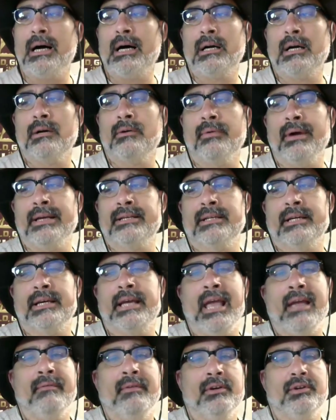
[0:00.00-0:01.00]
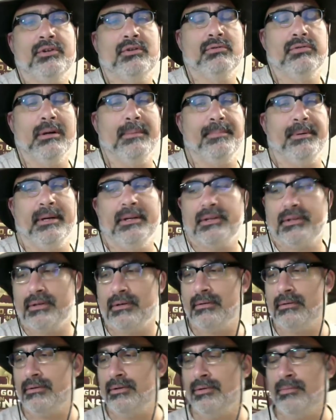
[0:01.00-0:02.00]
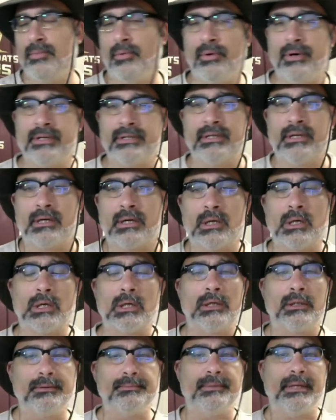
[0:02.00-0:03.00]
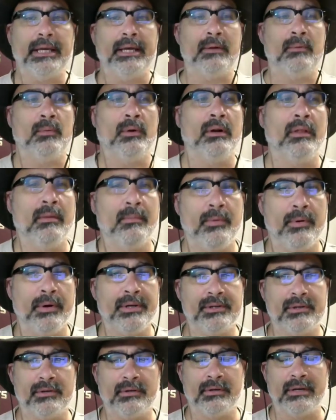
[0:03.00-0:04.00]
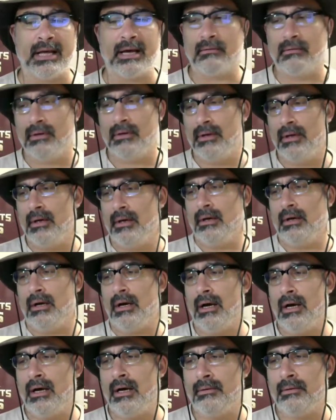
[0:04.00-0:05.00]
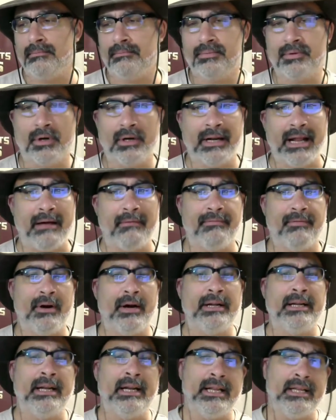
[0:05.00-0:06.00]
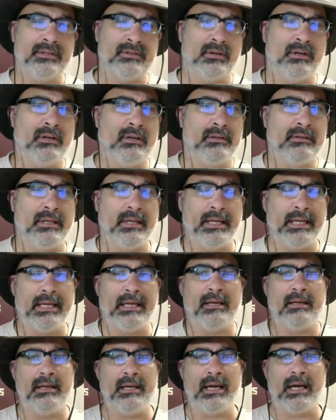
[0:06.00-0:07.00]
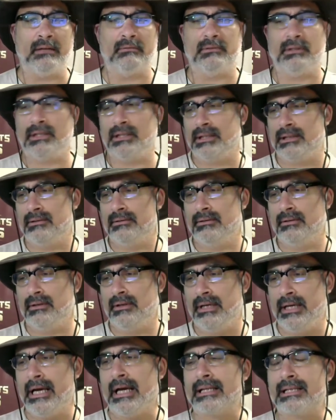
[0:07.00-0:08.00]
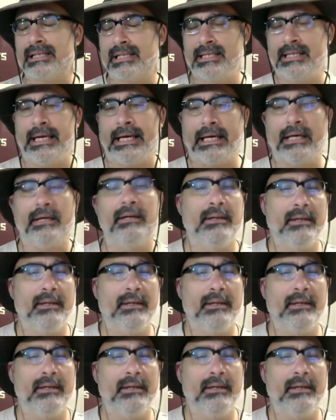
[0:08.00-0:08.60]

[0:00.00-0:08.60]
Greza gave us triplets, 2 boys and a girl, and one of the boys started out fine, and he got sick.